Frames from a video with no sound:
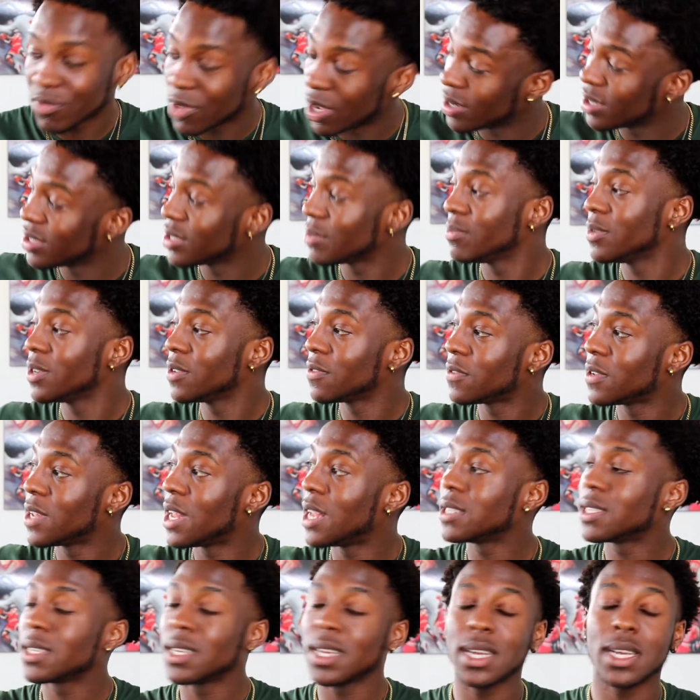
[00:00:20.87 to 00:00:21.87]
on this beautiful
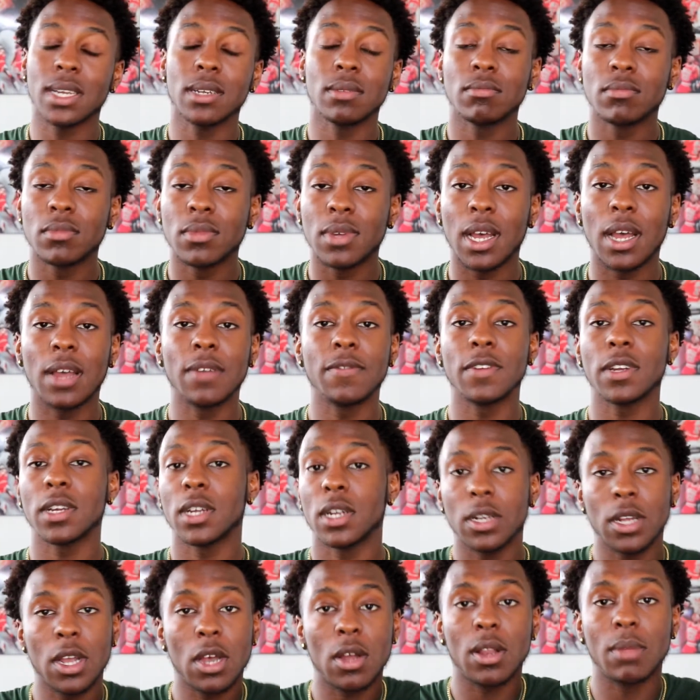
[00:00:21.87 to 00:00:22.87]
last day, I
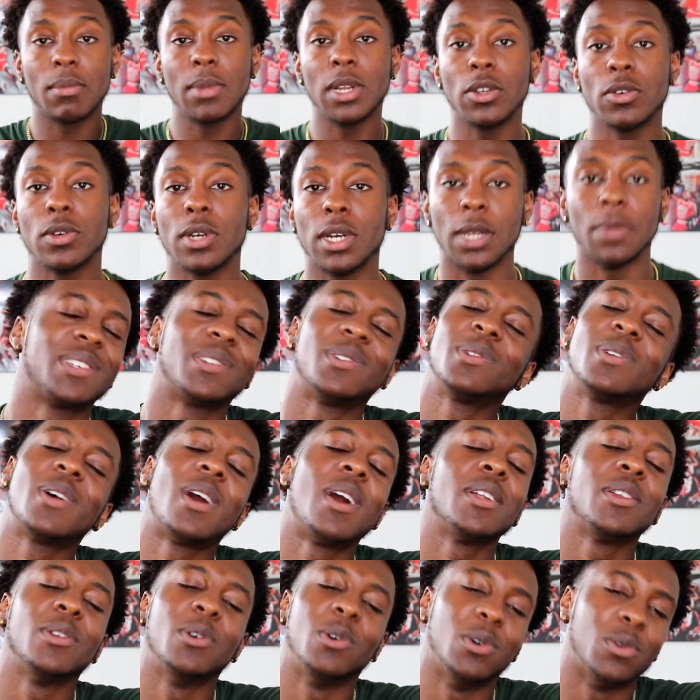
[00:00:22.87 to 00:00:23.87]
figured, yo, let me do it. So
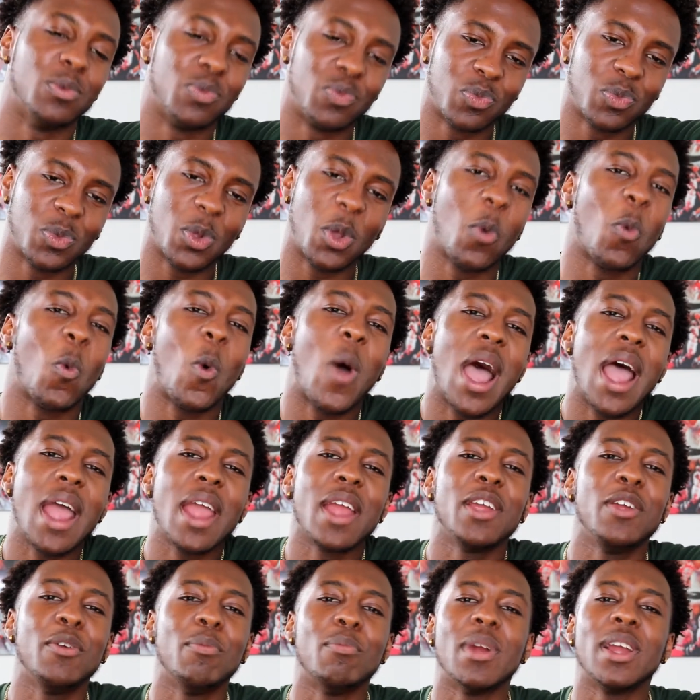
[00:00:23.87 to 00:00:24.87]
Condeau, why
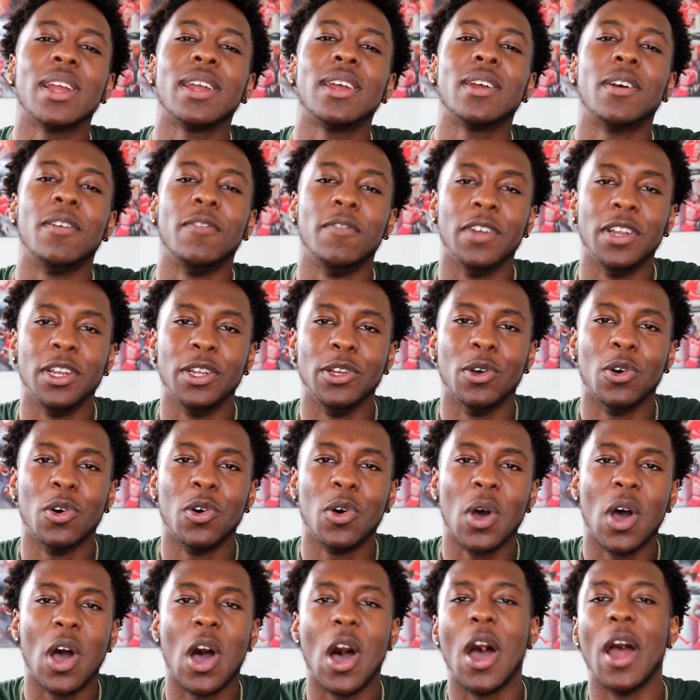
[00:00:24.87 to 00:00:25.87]
are you bringing a
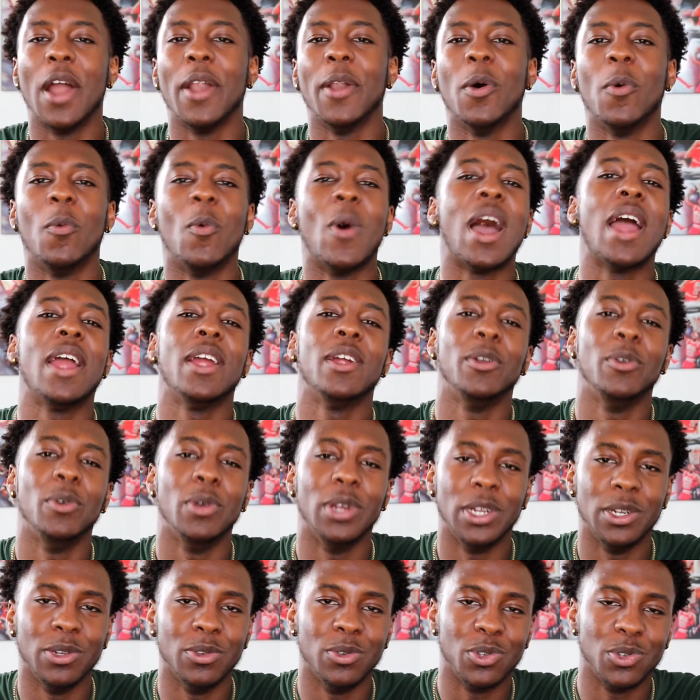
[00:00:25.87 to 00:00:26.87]
video on why you're
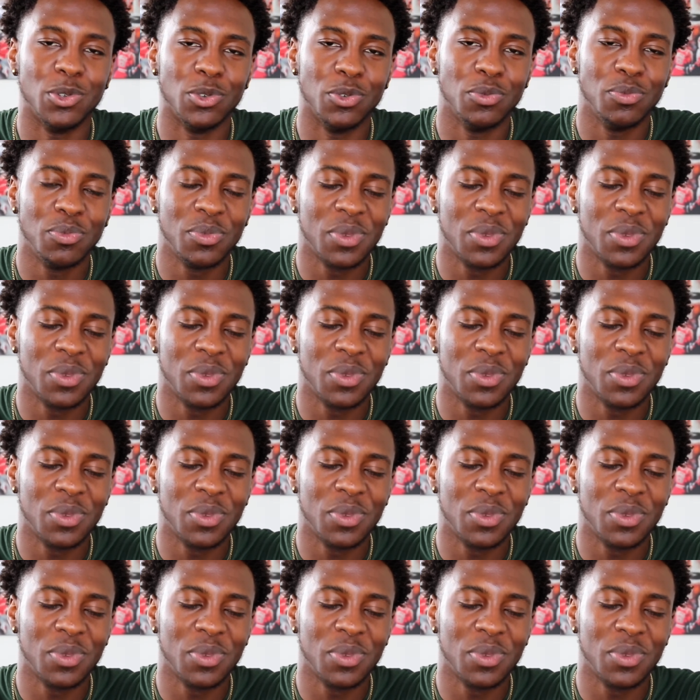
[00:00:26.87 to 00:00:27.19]
doing YouTube?